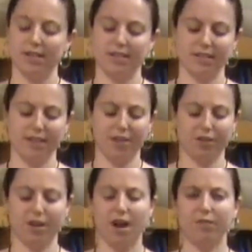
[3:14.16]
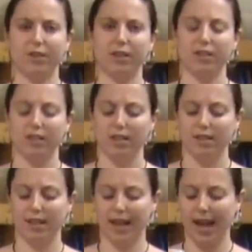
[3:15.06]
this leather cover
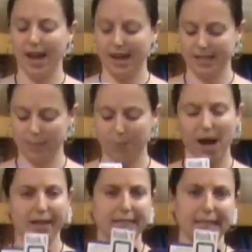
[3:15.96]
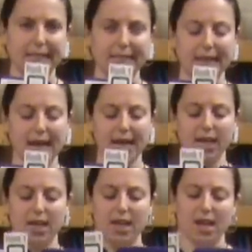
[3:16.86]
that has pockets inside.